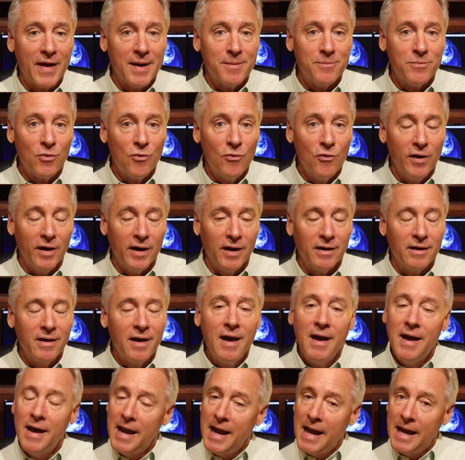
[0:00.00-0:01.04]
that point.
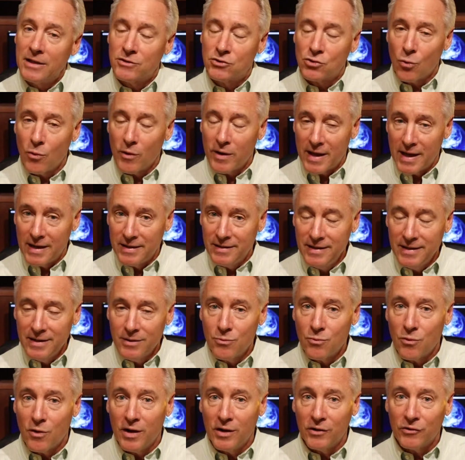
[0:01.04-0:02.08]
And so what I
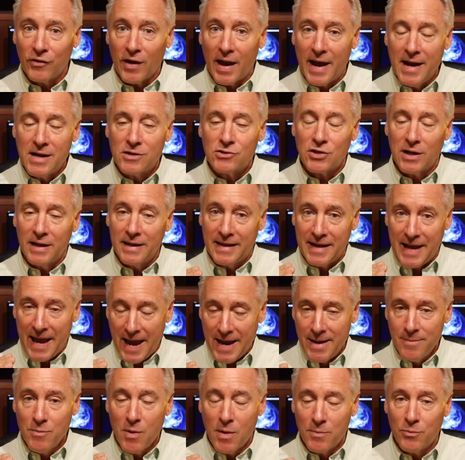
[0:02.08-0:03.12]
did was I actually
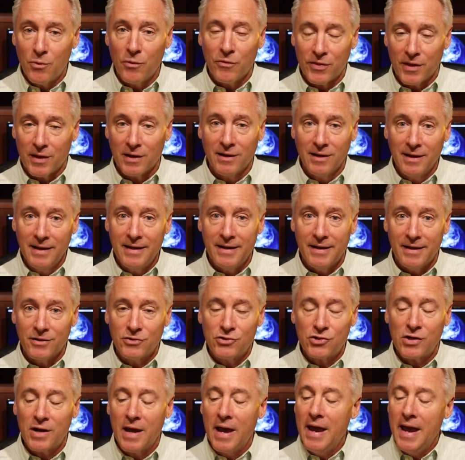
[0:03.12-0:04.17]
came up with a
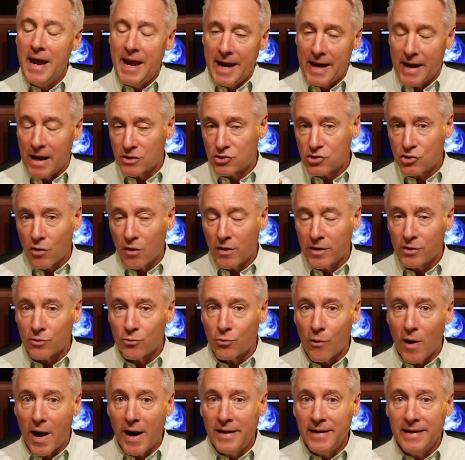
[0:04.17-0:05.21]
list and I started
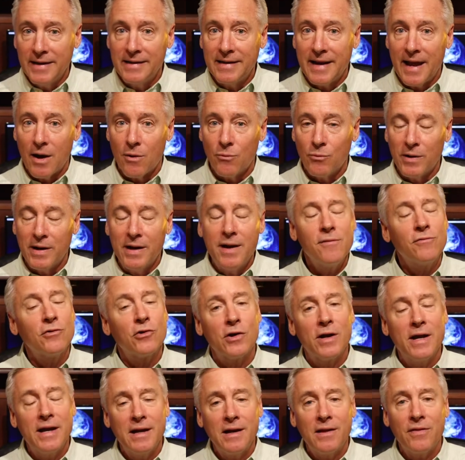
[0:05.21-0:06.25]
writing down
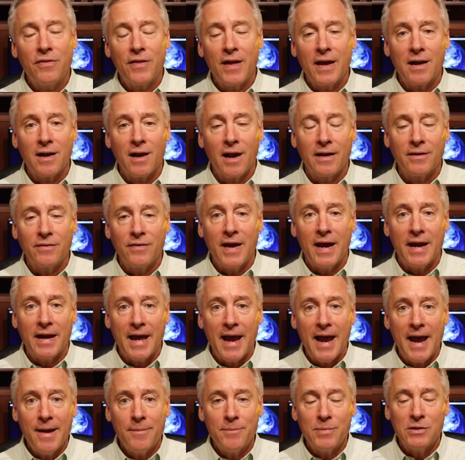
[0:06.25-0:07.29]
whenever anything like that
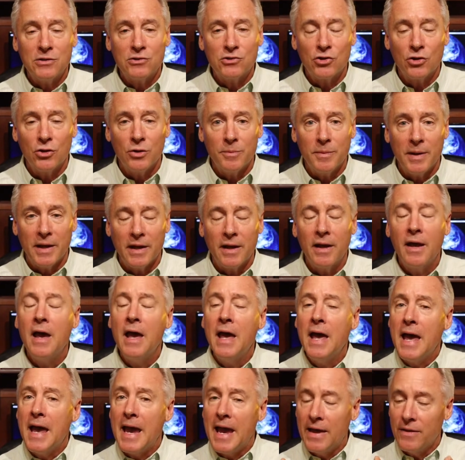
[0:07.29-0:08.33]
happened to me.
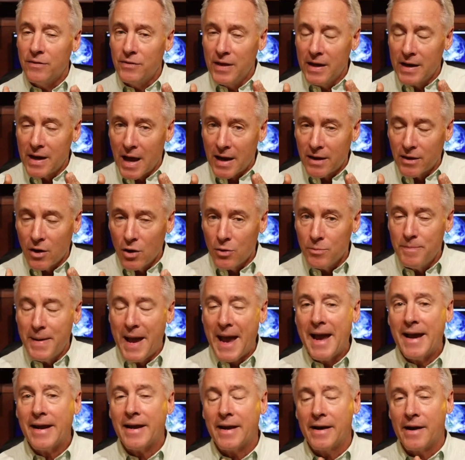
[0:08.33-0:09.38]
And then I go
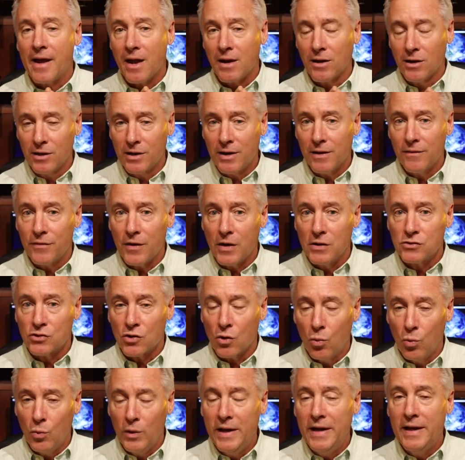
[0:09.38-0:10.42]
back and I look at those
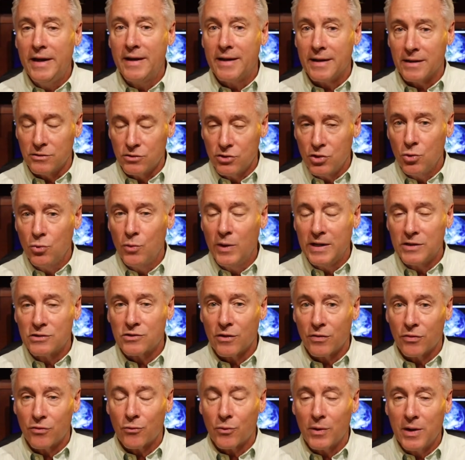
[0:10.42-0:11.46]
a week and 2
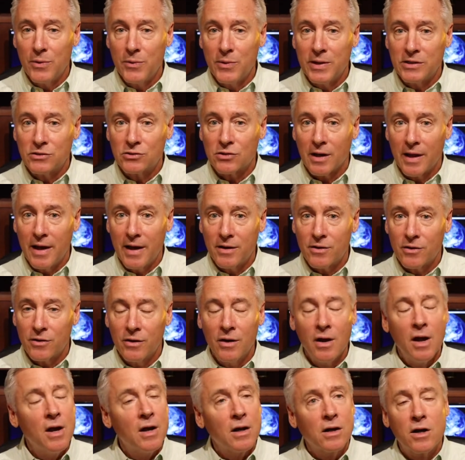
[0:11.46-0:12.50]
weeks and 3 weeks
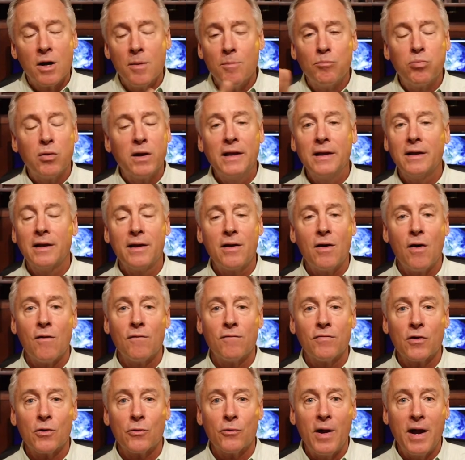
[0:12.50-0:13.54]
later, completely
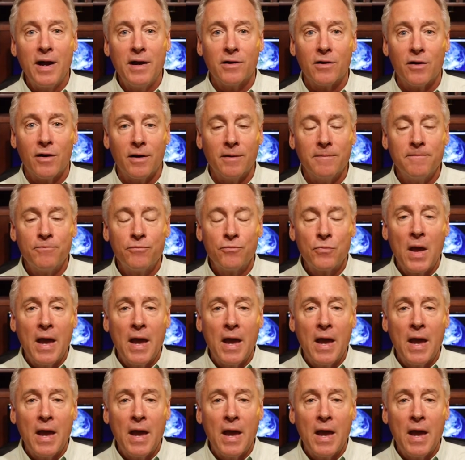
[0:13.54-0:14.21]
off the radar.